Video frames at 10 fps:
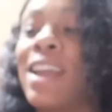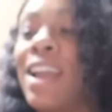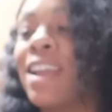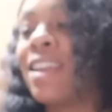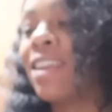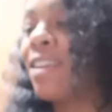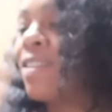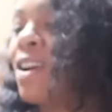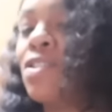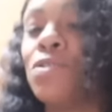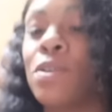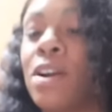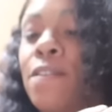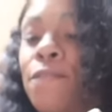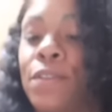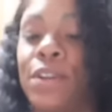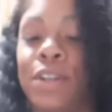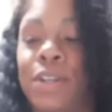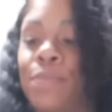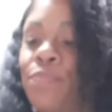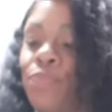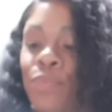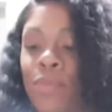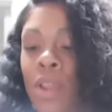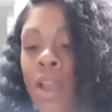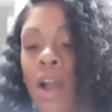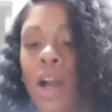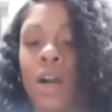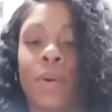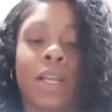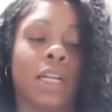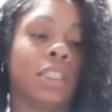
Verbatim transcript: thank you. A new comforter. I already got